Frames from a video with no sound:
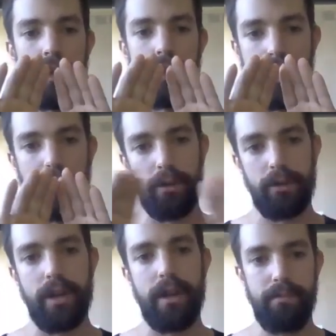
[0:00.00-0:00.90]
Narrow
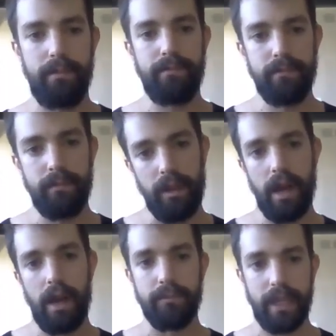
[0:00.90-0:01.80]
grip,
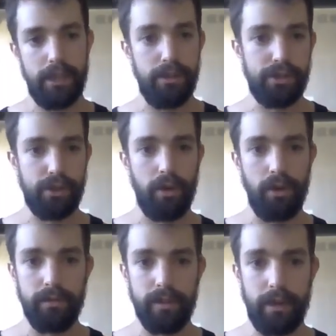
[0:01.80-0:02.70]
like a
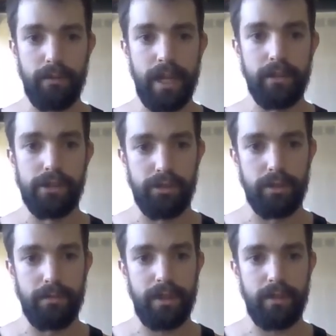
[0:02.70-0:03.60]
neutral, like regular
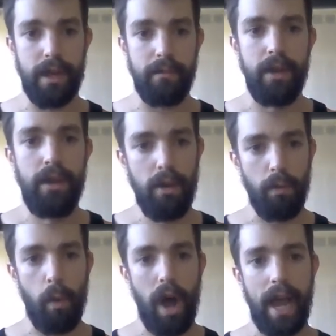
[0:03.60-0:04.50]
shoulder width grip,
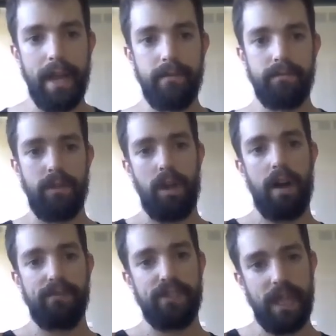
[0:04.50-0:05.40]
wide,
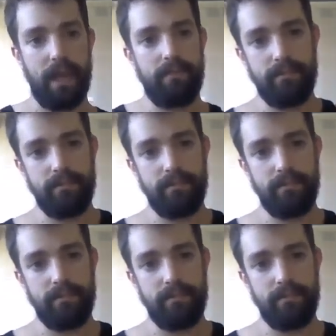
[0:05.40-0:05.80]
offset.